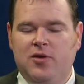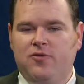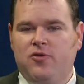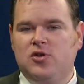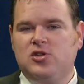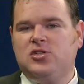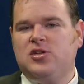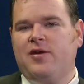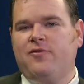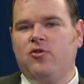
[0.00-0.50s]
for
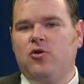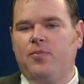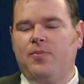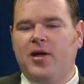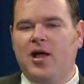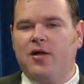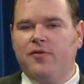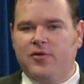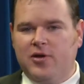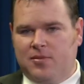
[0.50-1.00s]
several
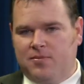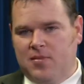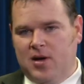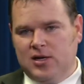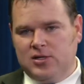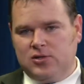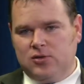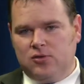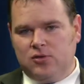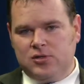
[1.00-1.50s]
pelvic
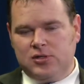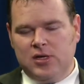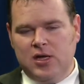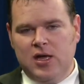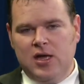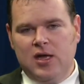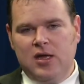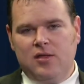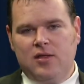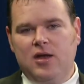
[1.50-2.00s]
muscles
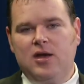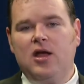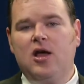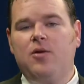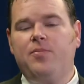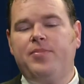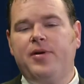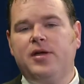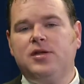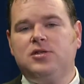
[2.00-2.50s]
that
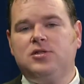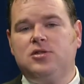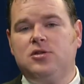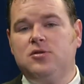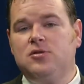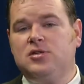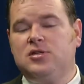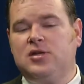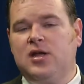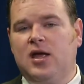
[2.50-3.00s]
help us
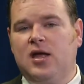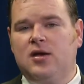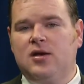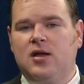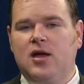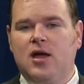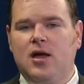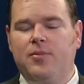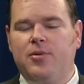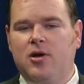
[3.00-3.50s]
to
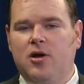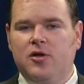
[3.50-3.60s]
stand up.